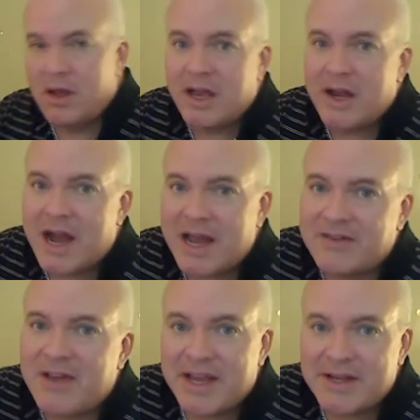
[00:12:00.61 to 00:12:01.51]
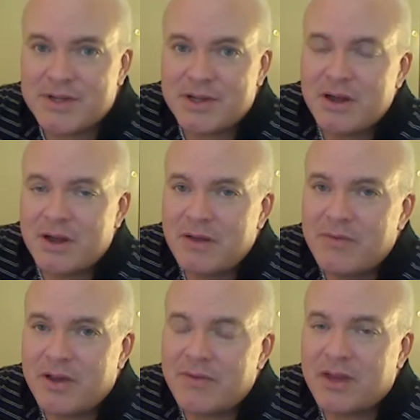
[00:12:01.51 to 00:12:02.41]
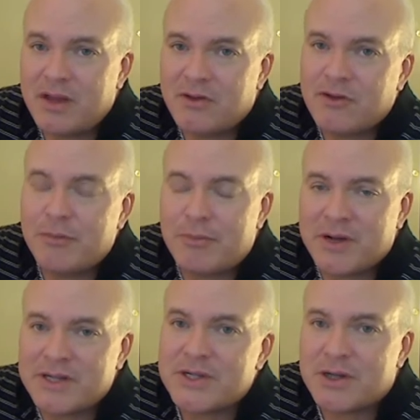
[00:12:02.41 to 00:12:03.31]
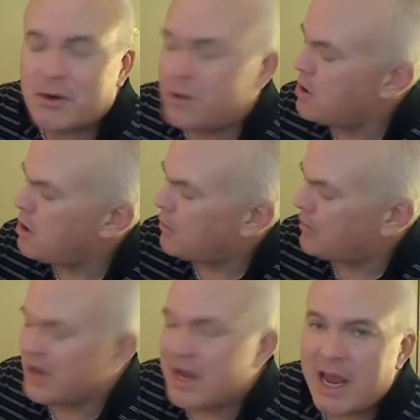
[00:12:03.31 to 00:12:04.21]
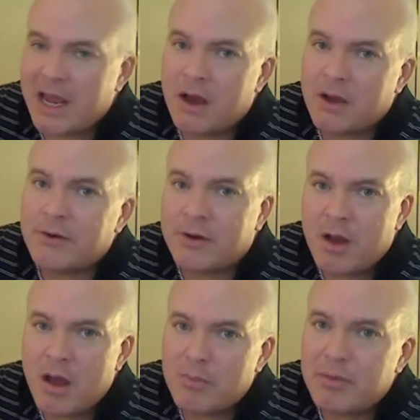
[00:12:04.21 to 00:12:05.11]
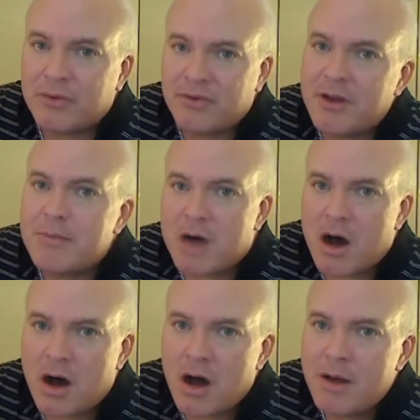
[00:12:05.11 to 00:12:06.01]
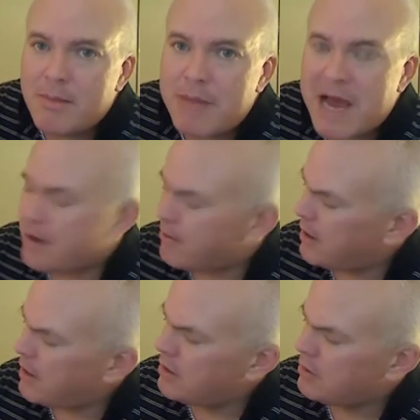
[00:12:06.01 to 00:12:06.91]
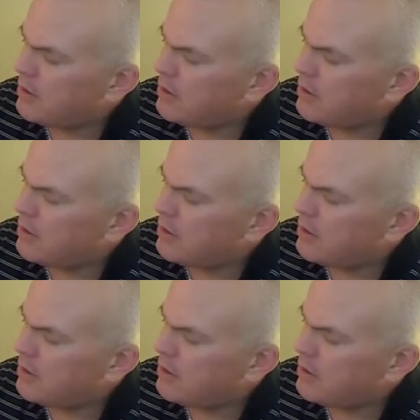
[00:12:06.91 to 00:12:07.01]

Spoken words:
an iTaste VV 2.0 with an 800 built-in mAh battery,